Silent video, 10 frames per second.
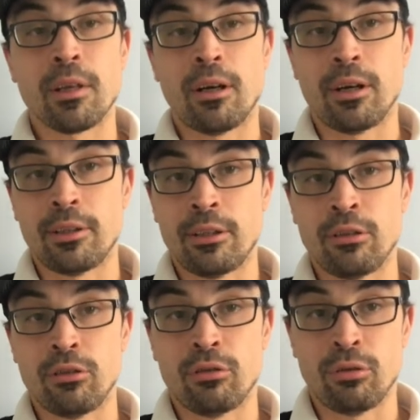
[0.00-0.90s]
I
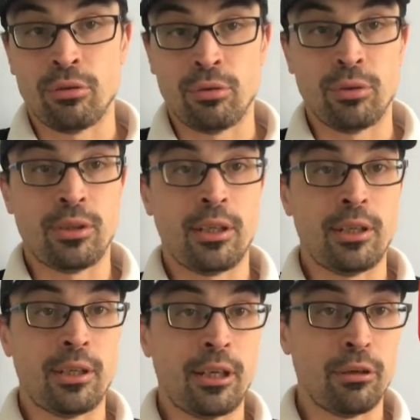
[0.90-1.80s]
didn't do
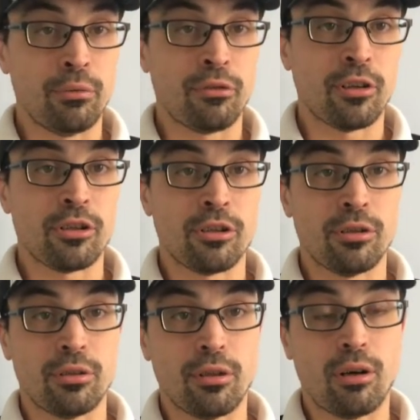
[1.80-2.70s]
the hill
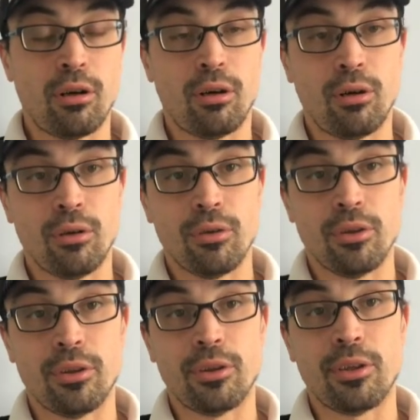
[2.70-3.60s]
session
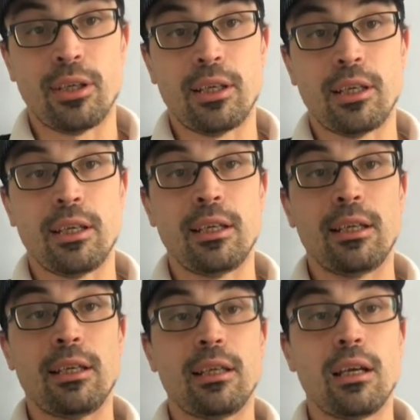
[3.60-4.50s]
on
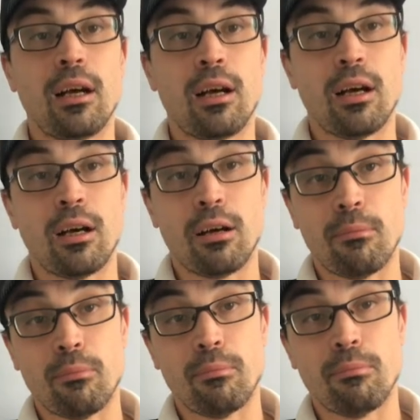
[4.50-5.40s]
the
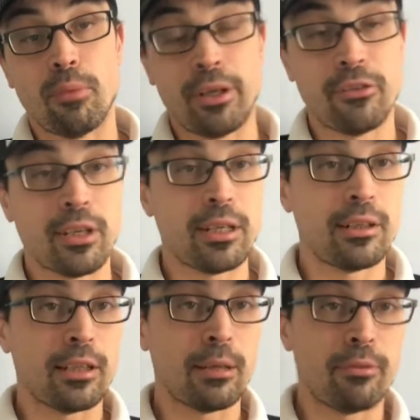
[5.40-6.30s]
um, Wednesday, the
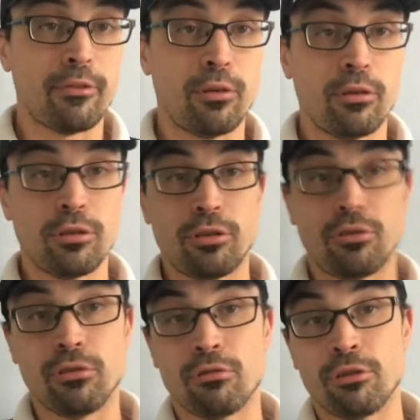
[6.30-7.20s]
day before, due
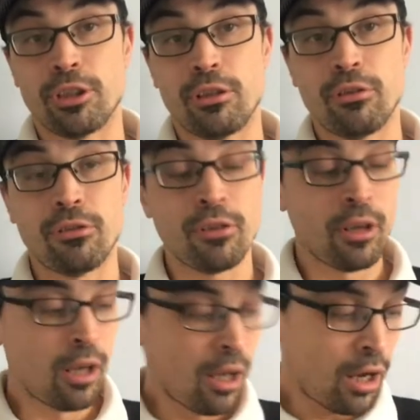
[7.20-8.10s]
to grogginess.
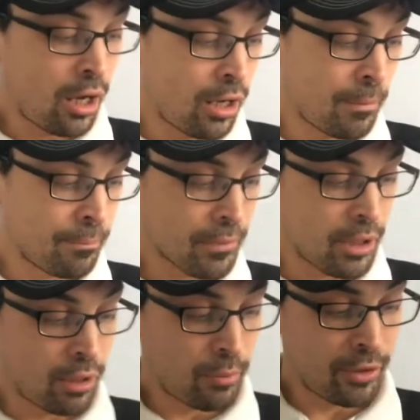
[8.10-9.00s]
Um,
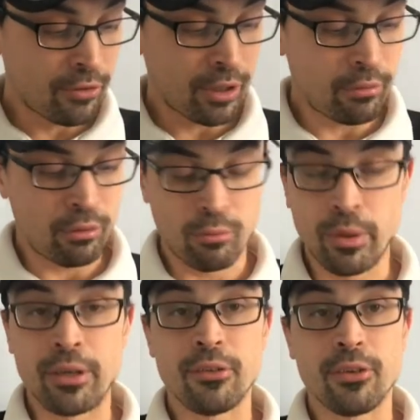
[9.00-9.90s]
I went out on
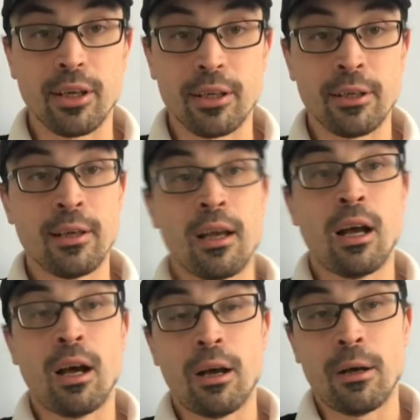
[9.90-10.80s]
Wednesday
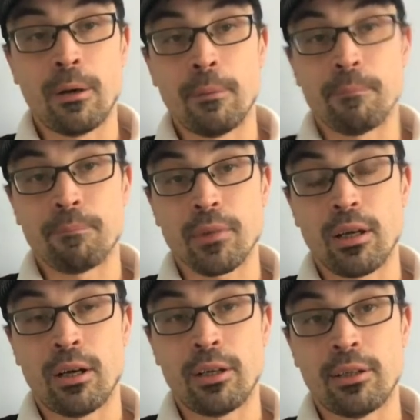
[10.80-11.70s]
um,
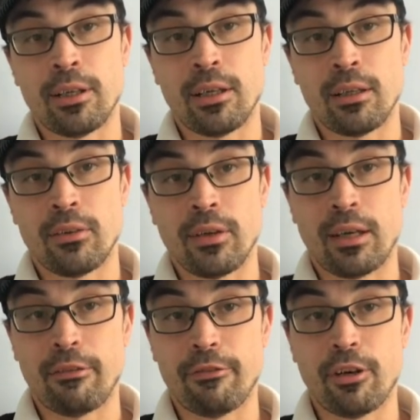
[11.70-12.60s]
I did a
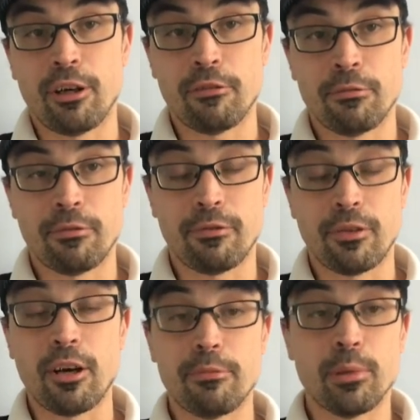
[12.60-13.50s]
five,
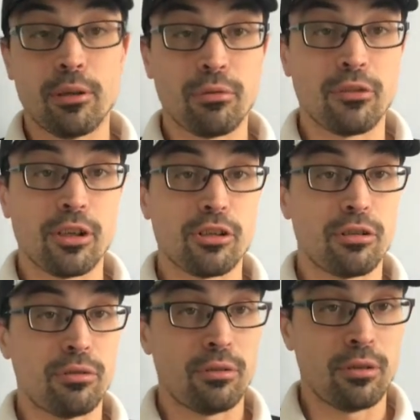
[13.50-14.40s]
five mile
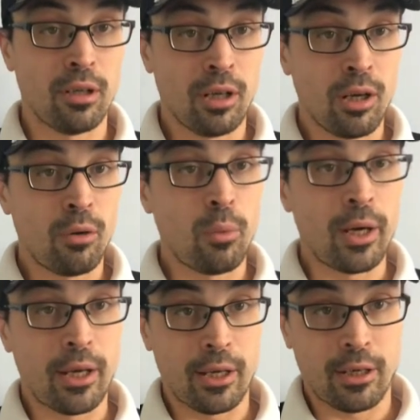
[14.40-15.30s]
session
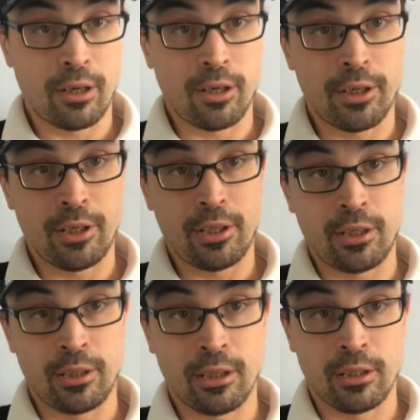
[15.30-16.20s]
where I
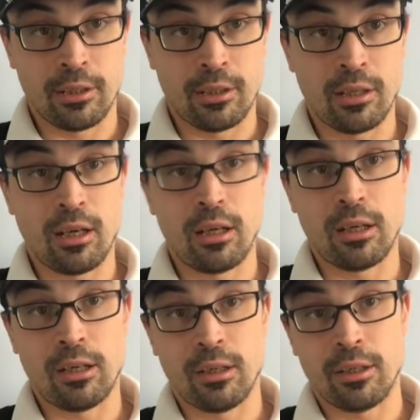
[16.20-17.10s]
done
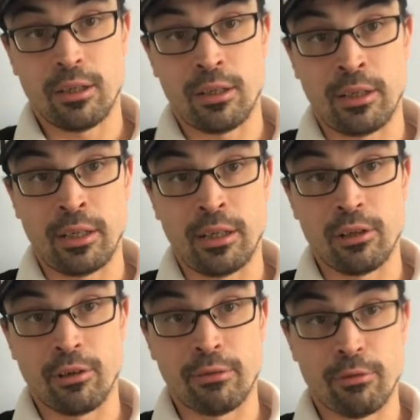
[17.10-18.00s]
uh,
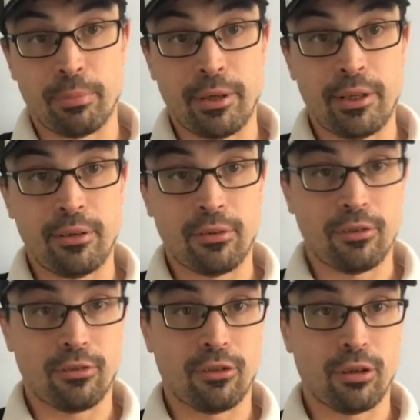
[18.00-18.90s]
incline repeats,
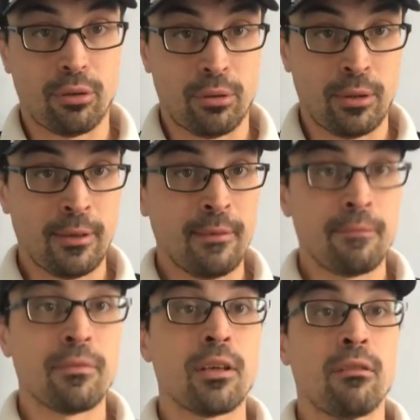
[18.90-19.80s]
so
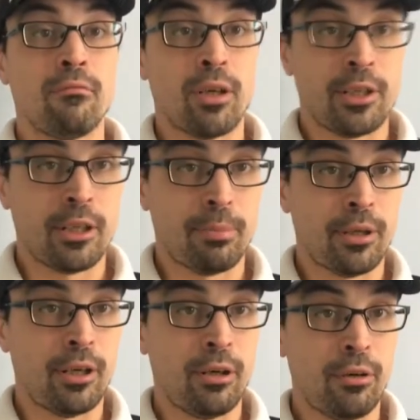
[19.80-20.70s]
running up a
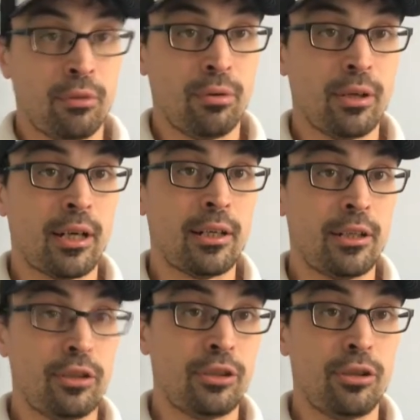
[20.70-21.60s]
hill and
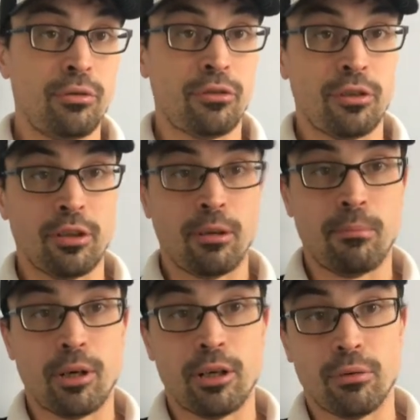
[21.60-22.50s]
then using a
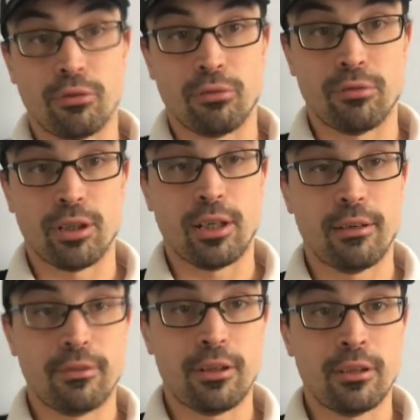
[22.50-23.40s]
mile to
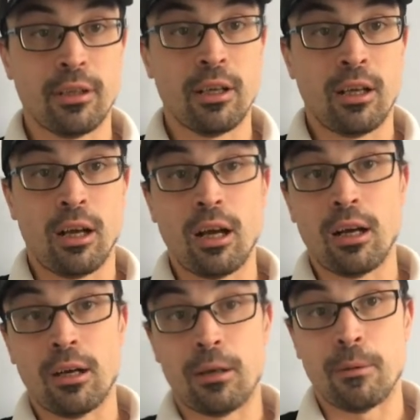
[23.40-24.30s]
recover.
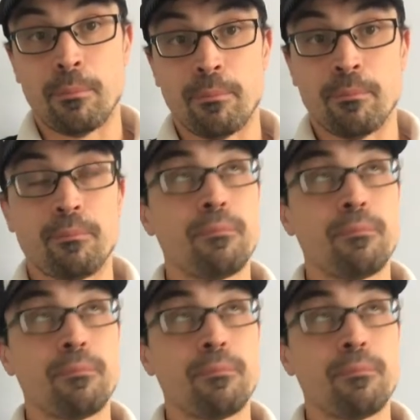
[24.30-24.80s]
Um,